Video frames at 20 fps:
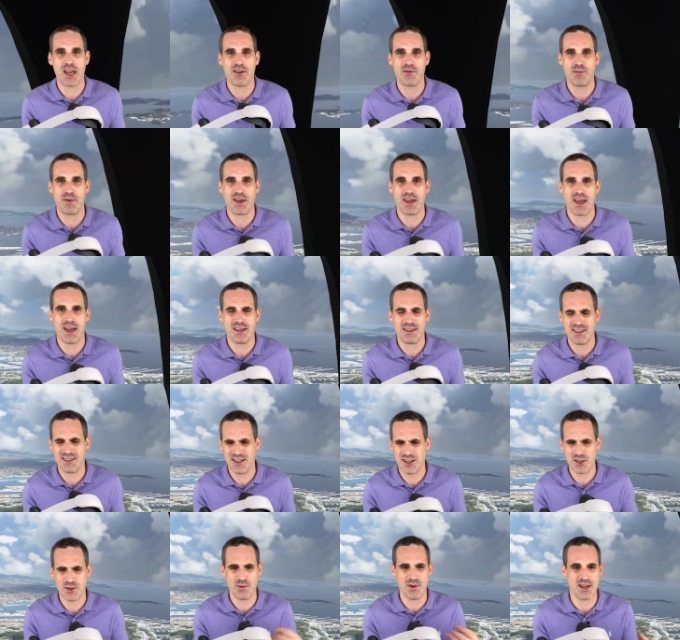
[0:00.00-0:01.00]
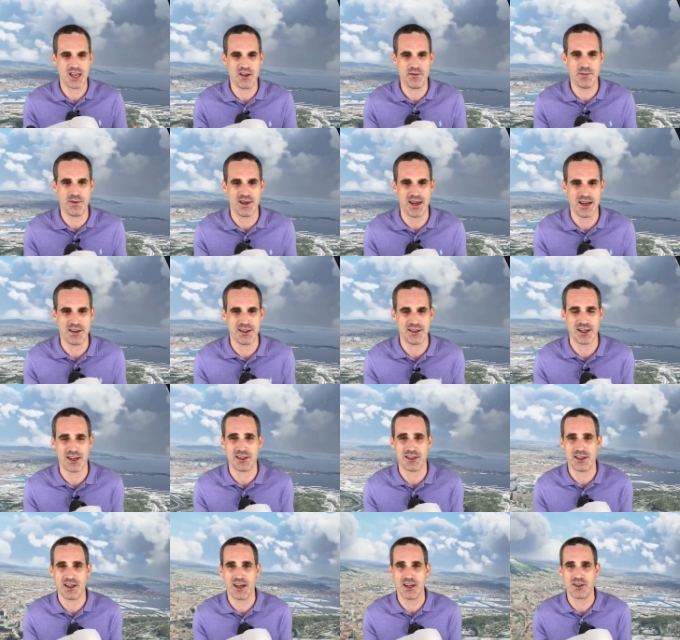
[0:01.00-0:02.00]
FPS and then 20 FPS. It's like a
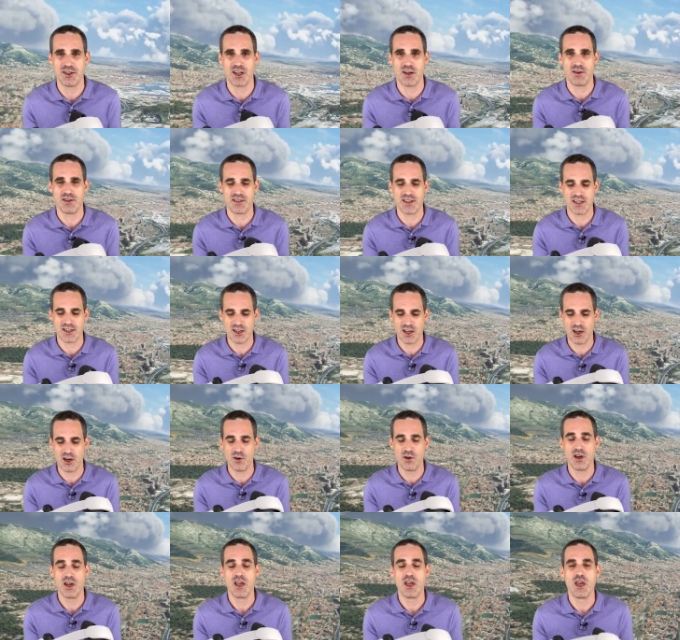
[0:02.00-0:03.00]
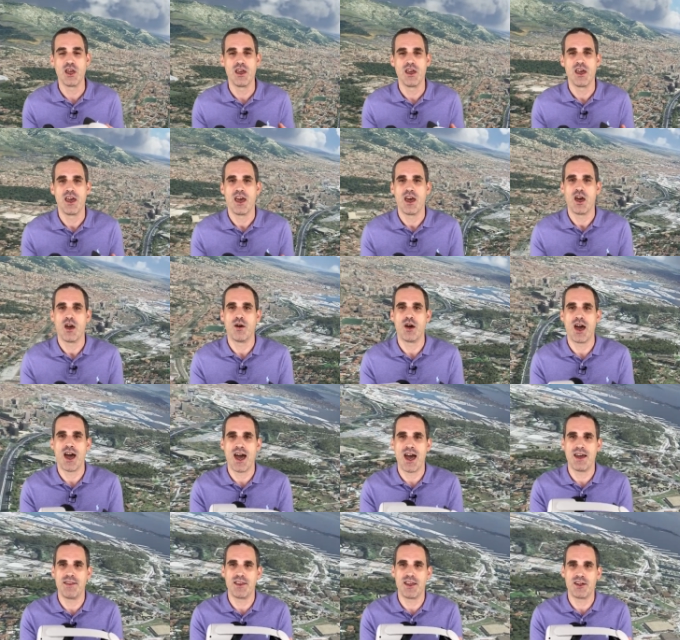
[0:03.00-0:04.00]
slideshow. It's like, no.
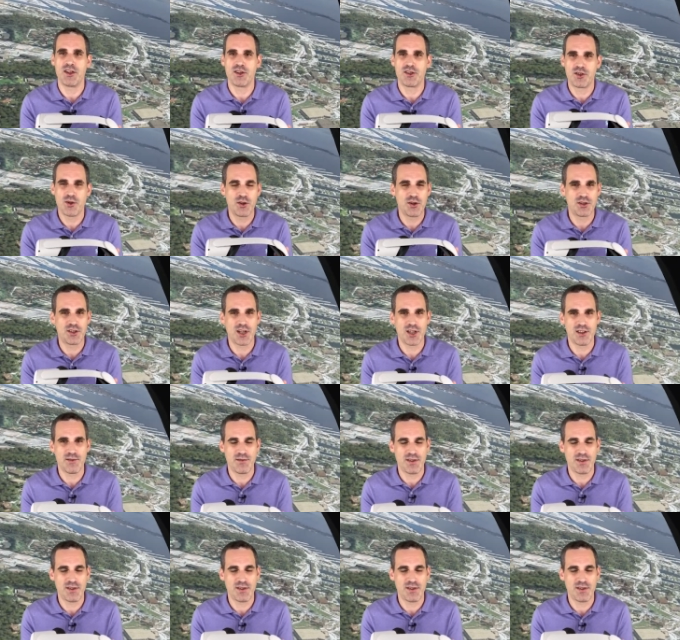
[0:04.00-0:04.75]
And then as soon as you turn the